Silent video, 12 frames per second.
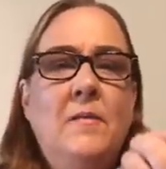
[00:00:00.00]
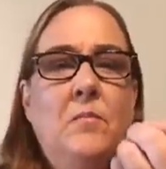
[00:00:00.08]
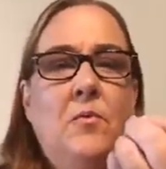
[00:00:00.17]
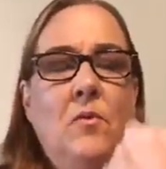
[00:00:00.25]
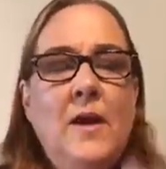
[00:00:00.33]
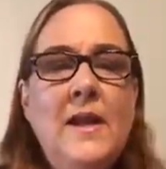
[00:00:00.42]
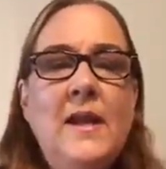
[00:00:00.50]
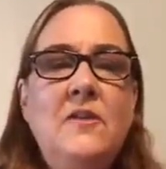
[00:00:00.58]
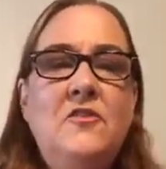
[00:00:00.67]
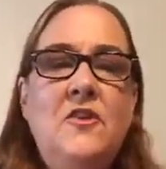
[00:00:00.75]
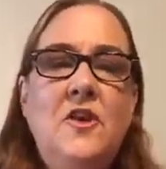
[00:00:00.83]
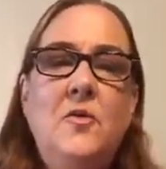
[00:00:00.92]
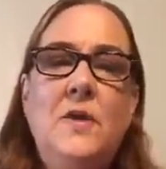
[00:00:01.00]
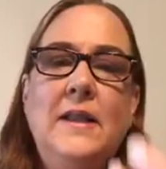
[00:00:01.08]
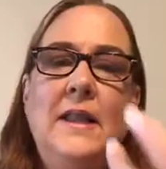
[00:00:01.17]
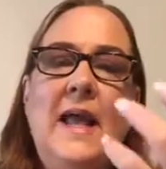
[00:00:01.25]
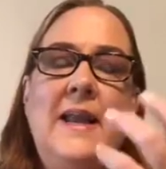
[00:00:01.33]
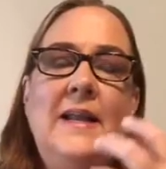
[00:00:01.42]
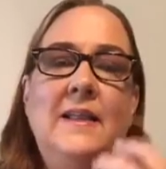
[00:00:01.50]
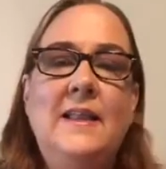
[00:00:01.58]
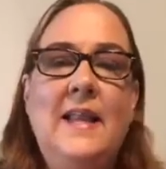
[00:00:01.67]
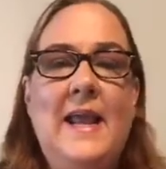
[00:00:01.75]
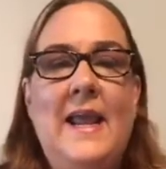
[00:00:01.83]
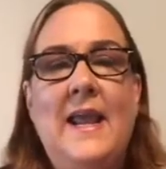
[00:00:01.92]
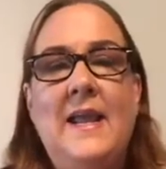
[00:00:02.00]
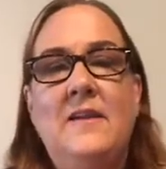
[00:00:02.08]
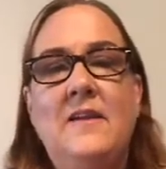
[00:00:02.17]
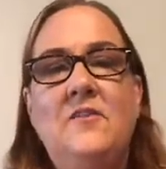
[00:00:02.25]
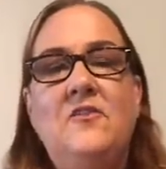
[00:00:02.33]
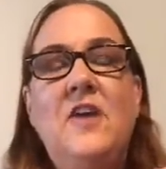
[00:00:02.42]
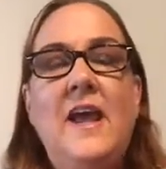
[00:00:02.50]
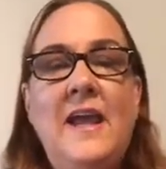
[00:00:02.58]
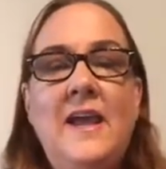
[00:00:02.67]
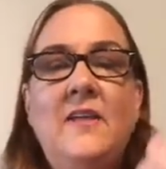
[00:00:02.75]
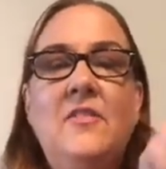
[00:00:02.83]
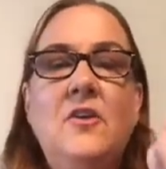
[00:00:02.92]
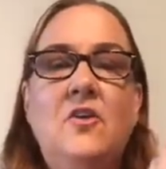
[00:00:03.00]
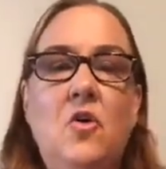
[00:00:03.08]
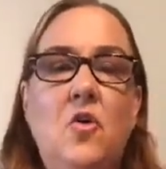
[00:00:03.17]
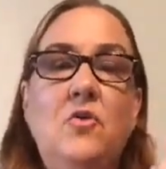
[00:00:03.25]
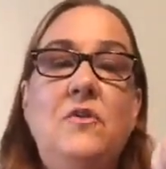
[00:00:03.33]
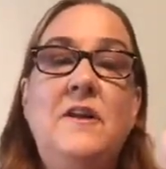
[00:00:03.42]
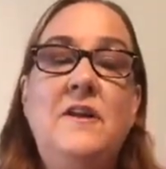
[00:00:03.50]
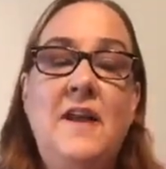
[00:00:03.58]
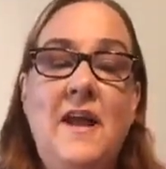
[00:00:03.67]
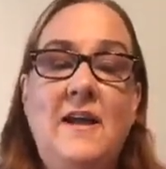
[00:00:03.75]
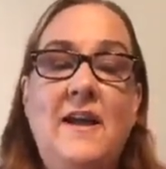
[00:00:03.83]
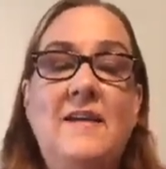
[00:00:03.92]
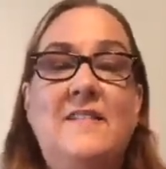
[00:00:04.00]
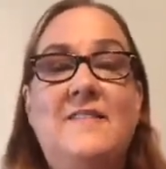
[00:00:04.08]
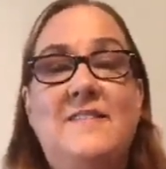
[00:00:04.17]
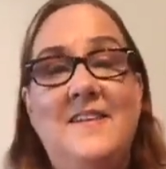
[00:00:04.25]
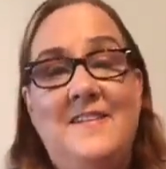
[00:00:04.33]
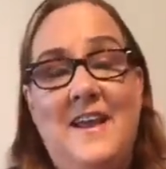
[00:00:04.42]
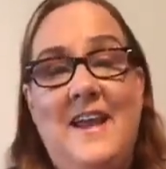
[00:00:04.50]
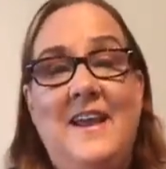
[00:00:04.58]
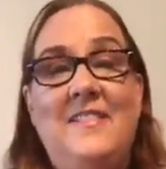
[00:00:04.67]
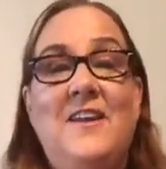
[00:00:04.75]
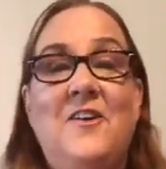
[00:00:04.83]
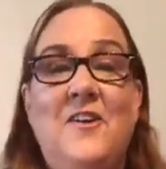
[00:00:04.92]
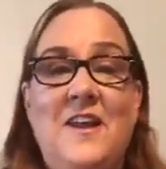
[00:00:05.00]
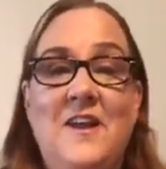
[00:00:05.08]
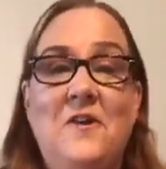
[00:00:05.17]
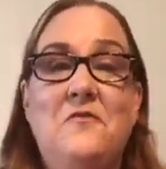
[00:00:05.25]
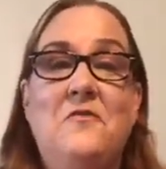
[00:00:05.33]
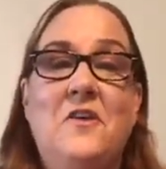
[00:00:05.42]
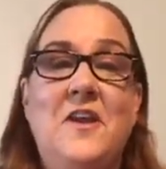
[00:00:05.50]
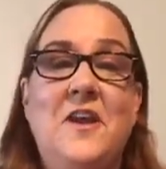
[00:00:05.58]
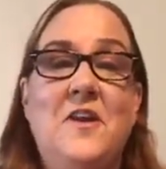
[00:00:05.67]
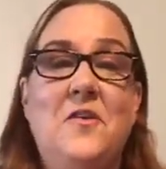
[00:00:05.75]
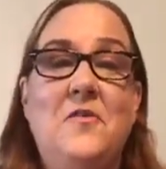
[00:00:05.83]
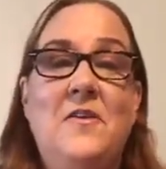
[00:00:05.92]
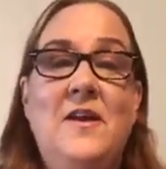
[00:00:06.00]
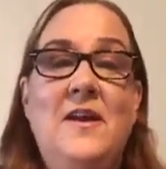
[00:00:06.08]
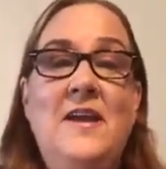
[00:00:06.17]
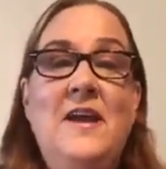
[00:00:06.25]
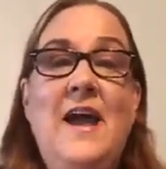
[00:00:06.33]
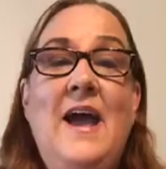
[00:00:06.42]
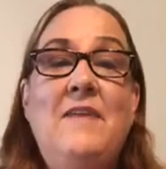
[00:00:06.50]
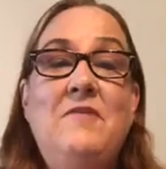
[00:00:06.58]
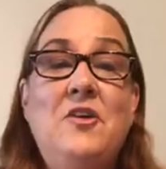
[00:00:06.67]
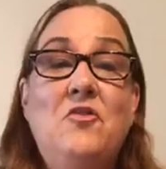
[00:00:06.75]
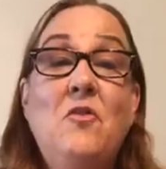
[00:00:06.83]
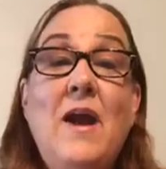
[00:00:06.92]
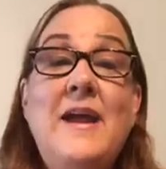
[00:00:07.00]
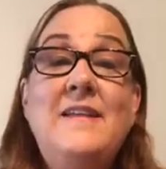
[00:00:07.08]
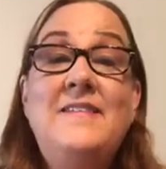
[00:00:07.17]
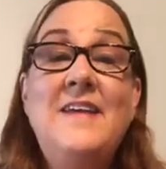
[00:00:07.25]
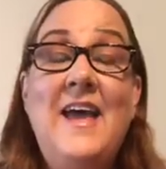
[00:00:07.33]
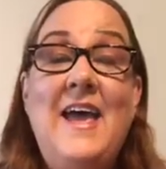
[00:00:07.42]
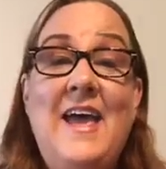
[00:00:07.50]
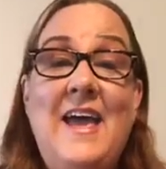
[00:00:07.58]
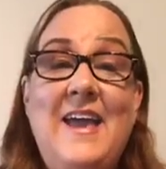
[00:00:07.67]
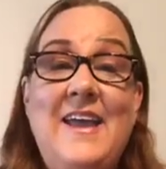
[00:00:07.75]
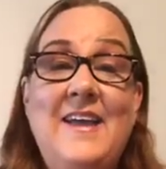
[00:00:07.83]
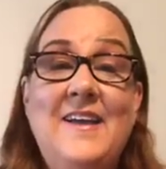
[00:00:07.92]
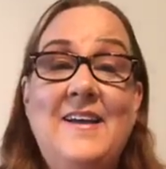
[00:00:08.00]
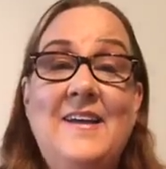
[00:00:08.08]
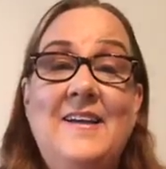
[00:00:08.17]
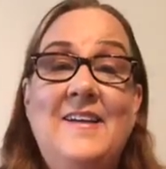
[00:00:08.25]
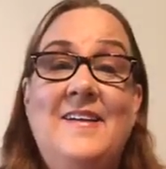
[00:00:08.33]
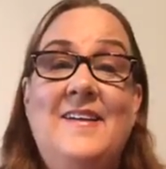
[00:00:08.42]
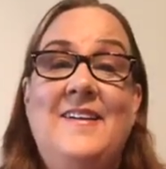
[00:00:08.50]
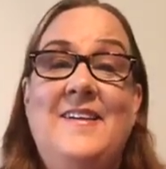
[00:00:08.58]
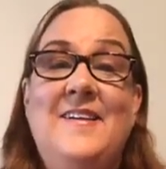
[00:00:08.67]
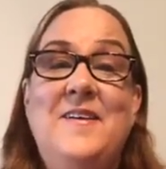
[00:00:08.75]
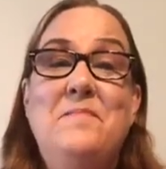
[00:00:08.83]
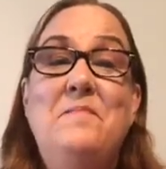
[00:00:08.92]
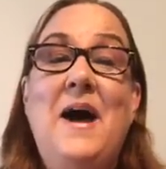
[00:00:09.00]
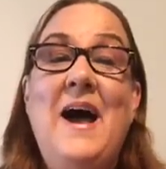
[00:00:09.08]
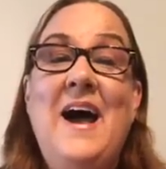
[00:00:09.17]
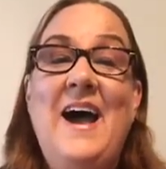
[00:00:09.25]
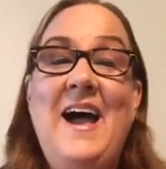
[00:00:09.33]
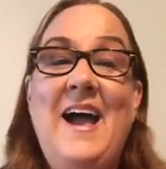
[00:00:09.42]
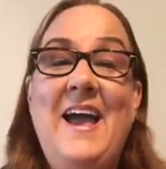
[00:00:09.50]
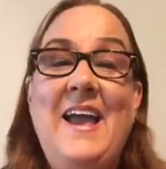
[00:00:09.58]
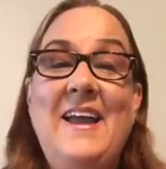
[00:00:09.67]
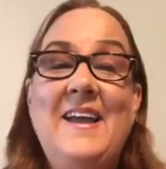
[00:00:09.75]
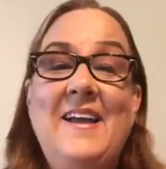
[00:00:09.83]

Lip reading: bringing to you and let it land, and take the golden nuggets today that are here for you. Have a great day. Bye.